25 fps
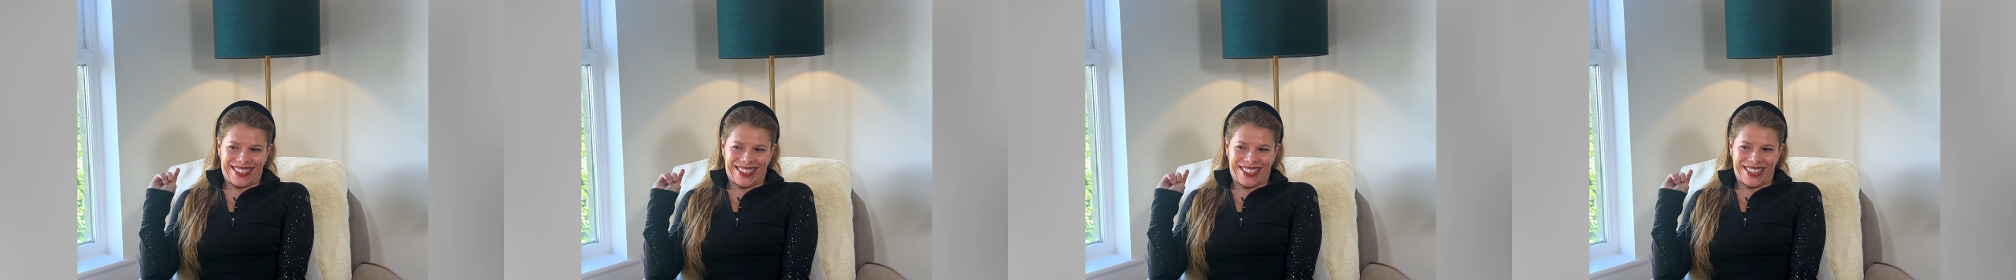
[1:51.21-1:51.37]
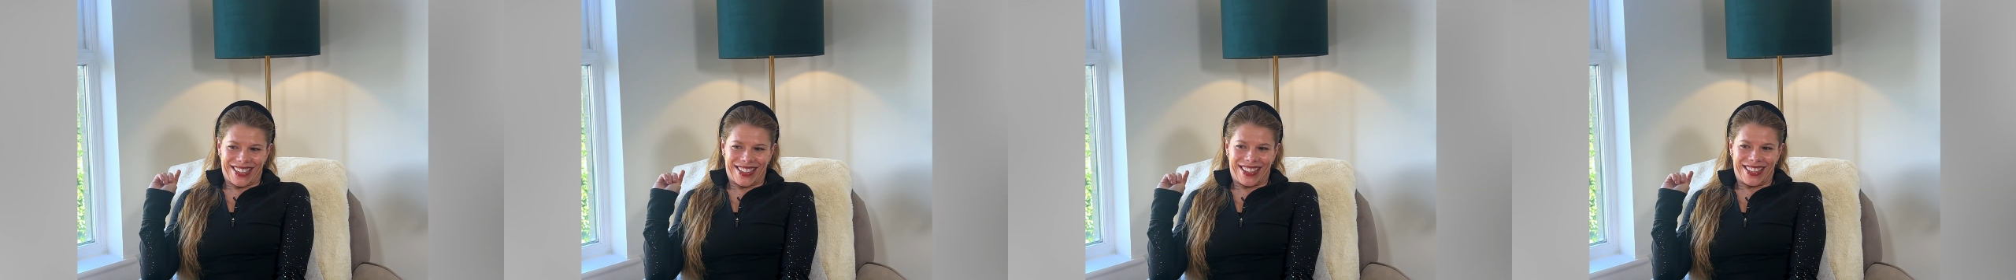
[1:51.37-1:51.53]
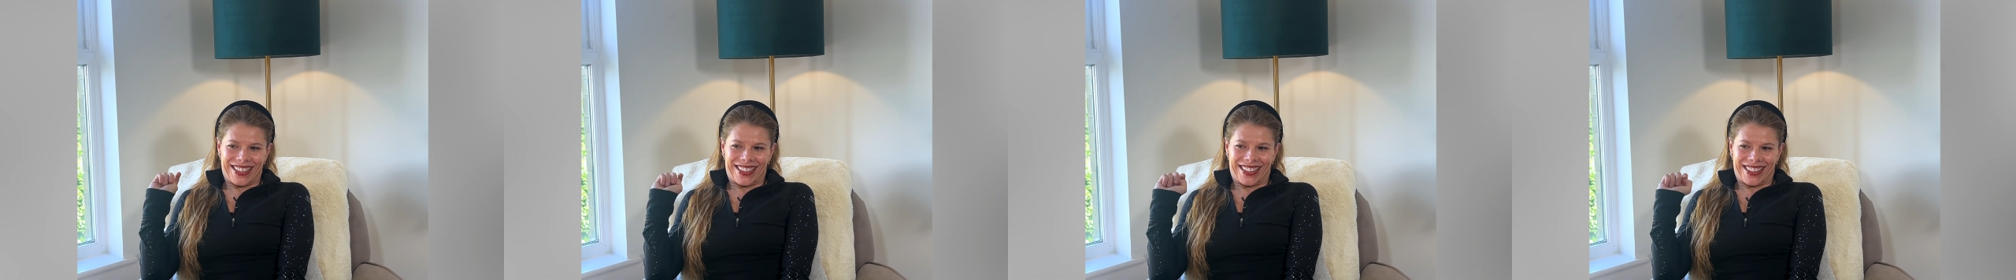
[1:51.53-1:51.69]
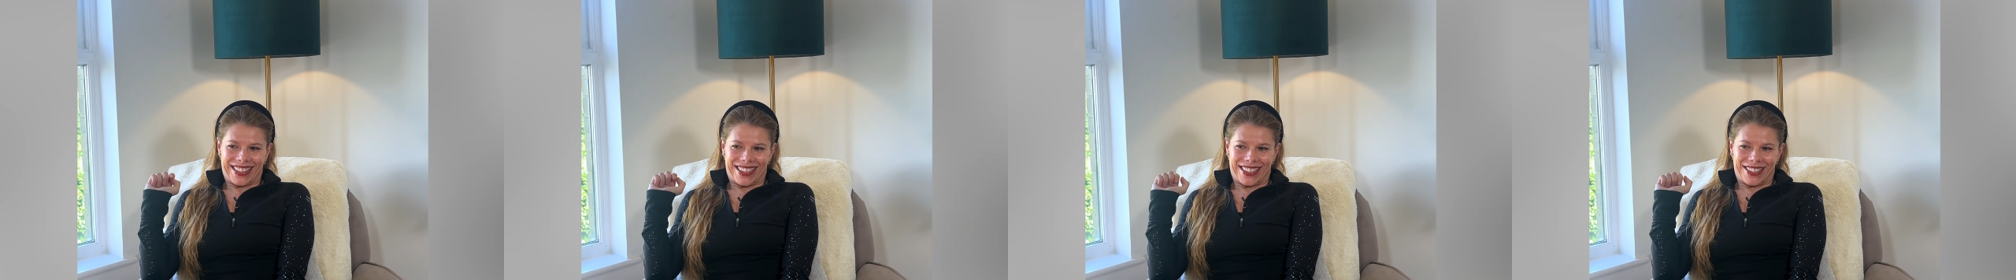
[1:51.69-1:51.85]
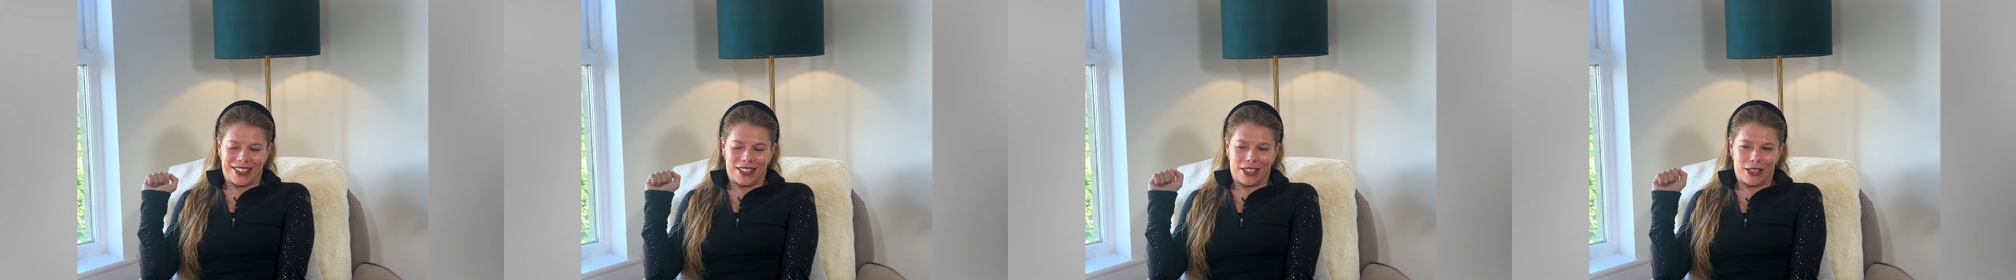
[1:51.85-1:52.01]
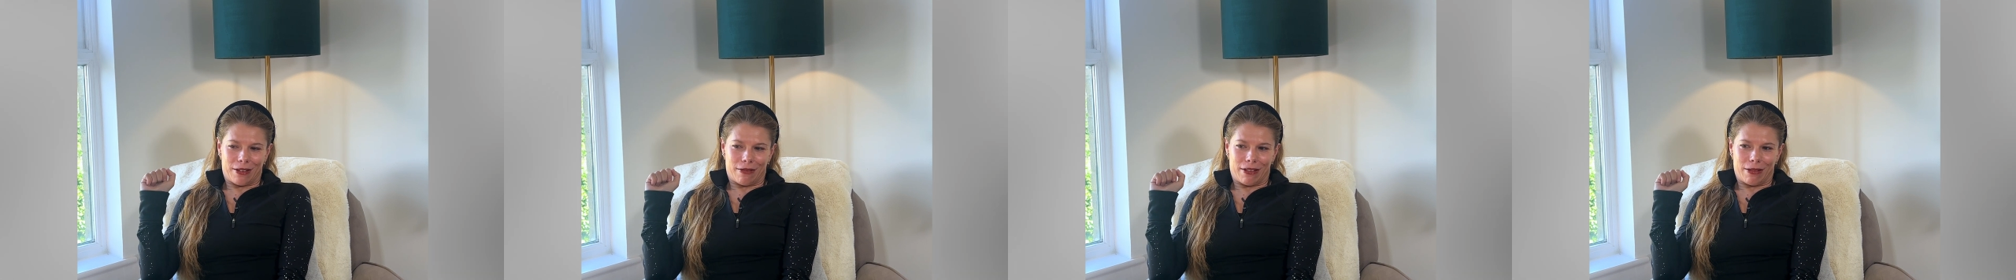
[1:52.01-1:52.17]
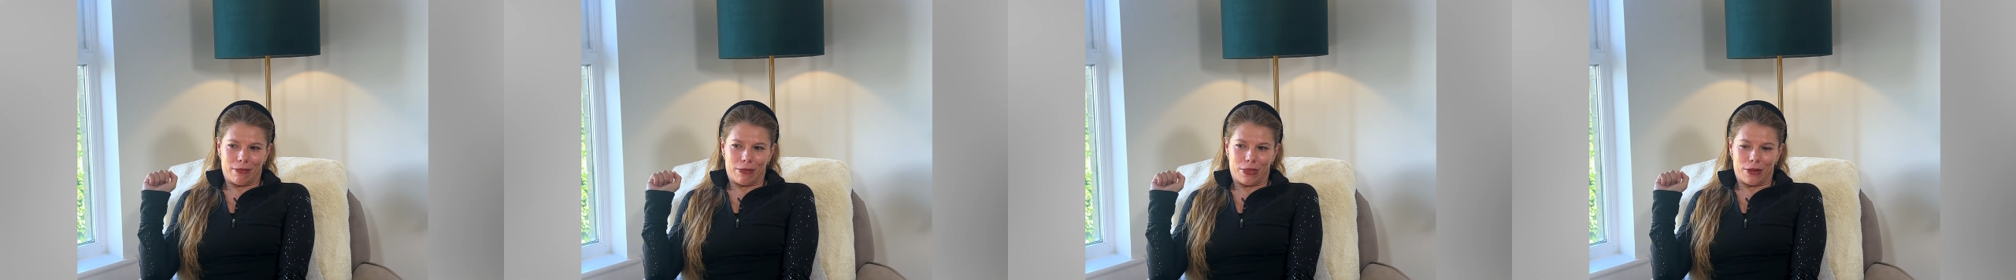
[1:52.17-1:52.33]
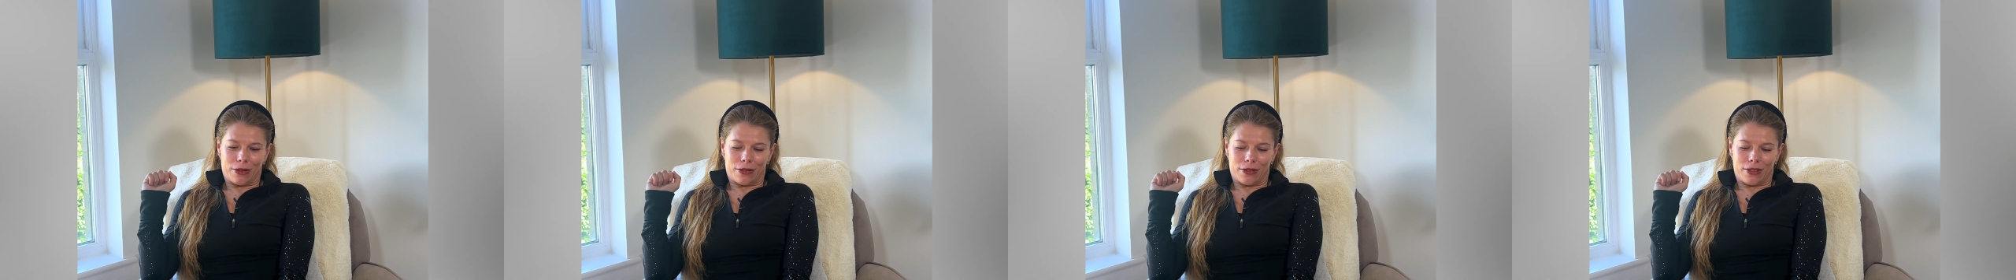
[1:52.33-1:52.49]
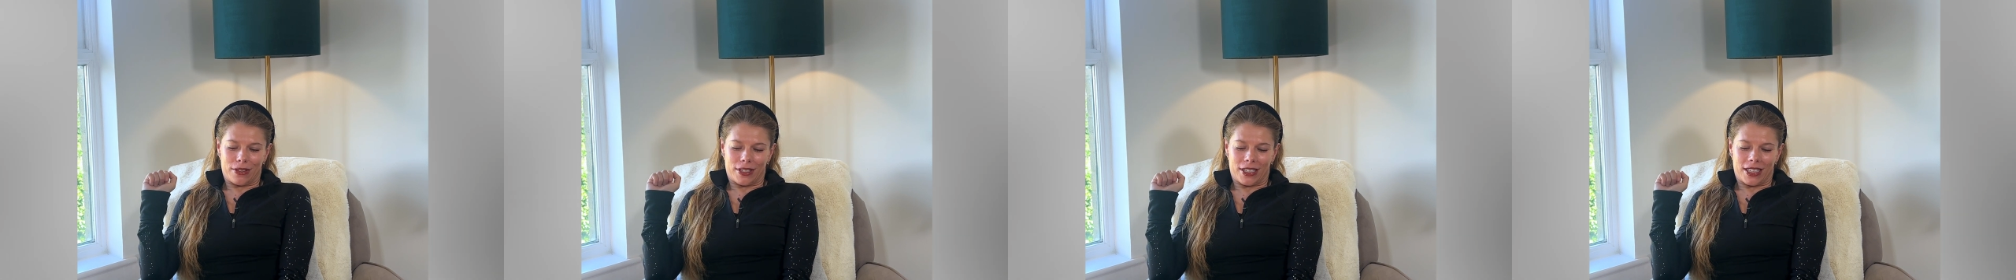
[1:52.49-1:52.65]
I think that's so
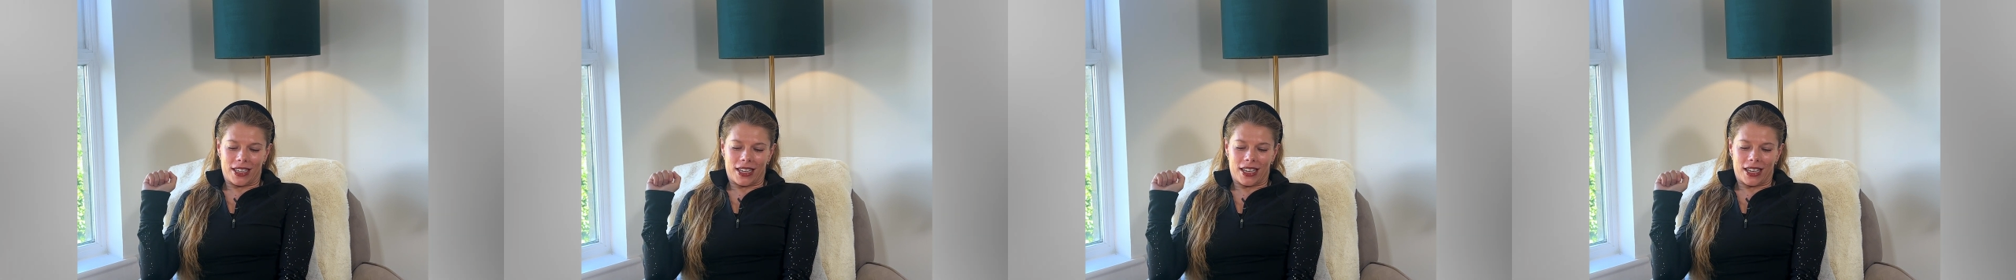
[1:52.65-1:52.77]
important.